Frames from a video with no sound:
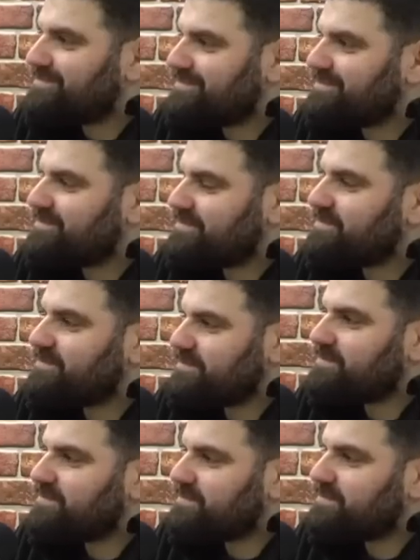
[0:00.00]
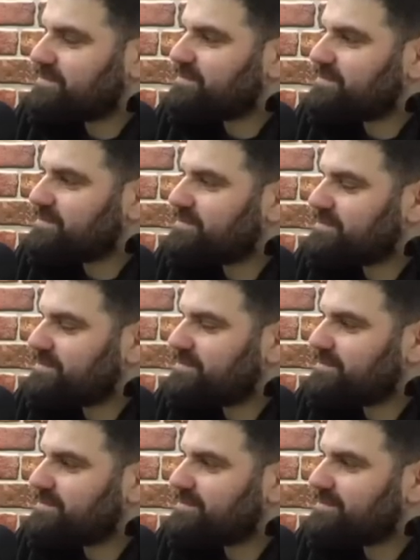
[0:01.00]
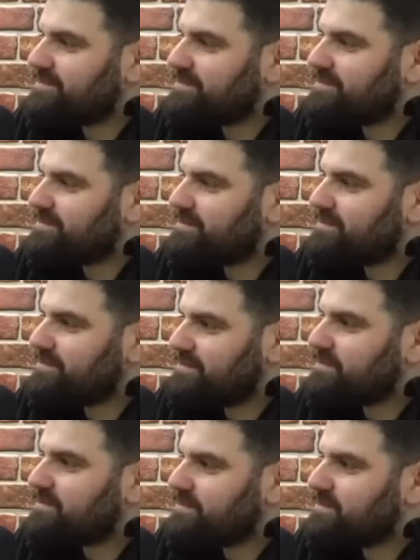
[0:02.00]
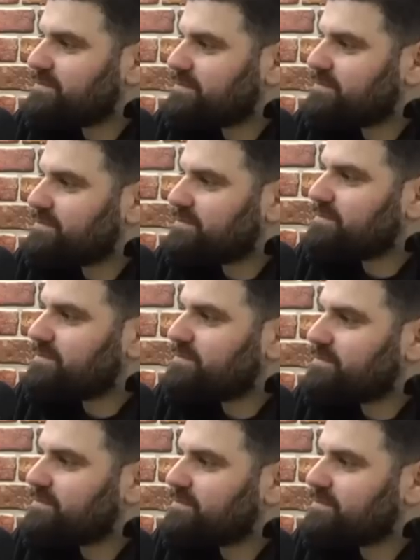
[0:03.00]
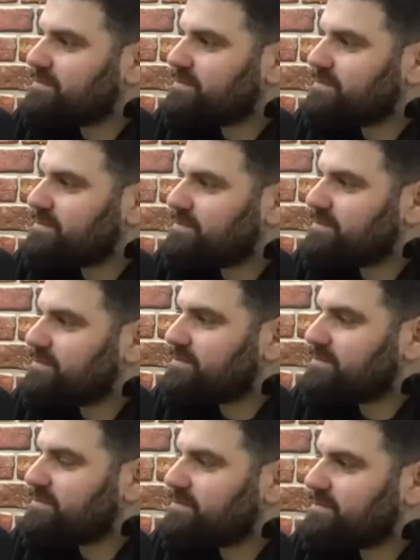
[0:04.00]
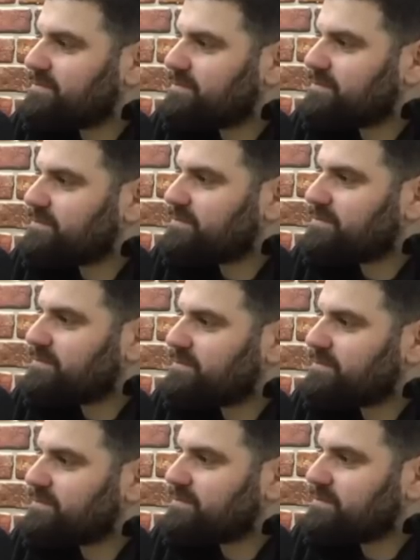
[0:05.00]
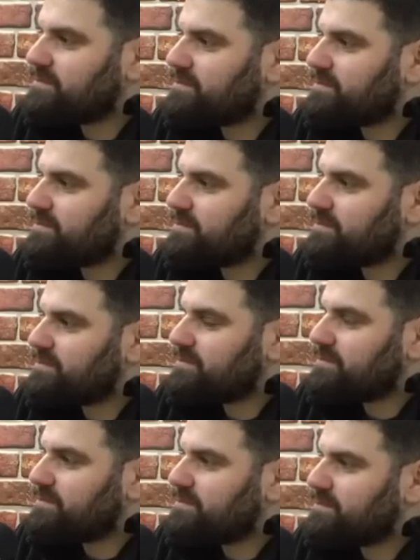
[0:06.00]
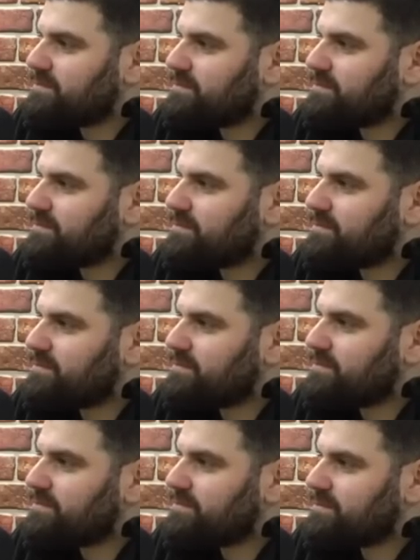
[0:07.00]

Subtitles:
(not speaking)